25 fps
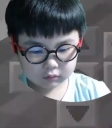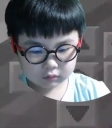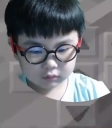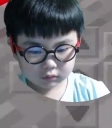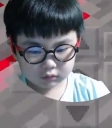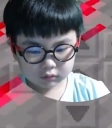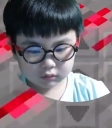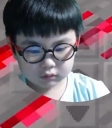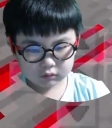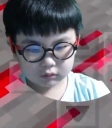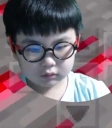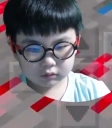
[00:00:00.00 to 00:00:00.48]

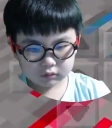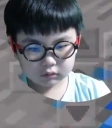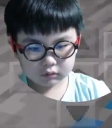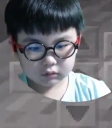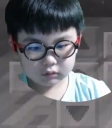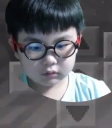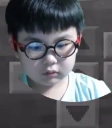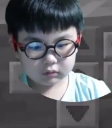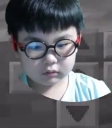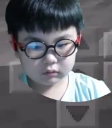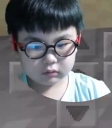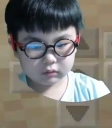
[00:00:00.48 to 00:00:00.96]

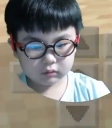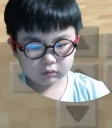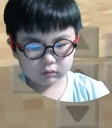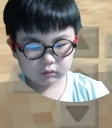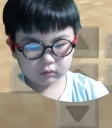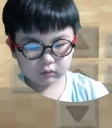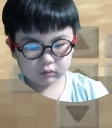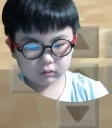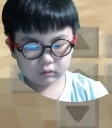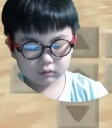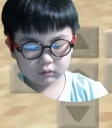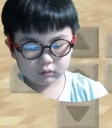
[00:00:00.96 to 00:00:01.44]

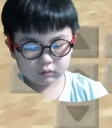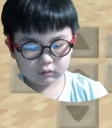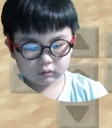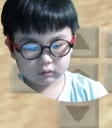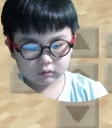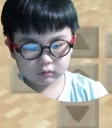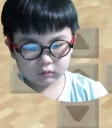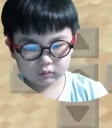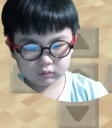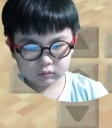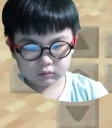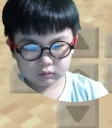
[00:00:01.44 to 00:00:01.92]

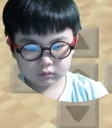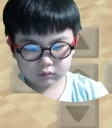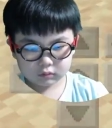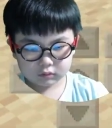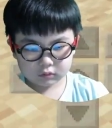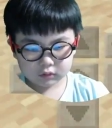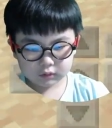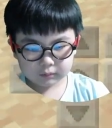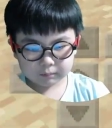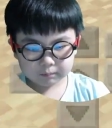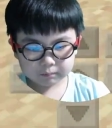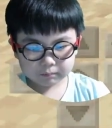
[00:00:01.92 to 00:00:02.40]

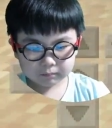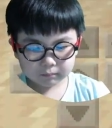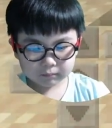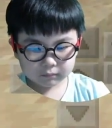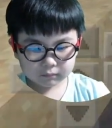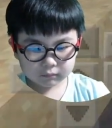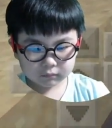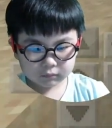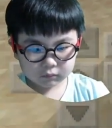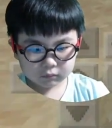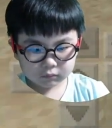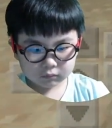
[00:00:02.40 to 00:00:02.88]

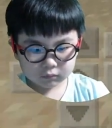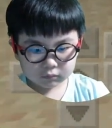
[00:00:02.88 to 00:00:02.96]
(no one is talking)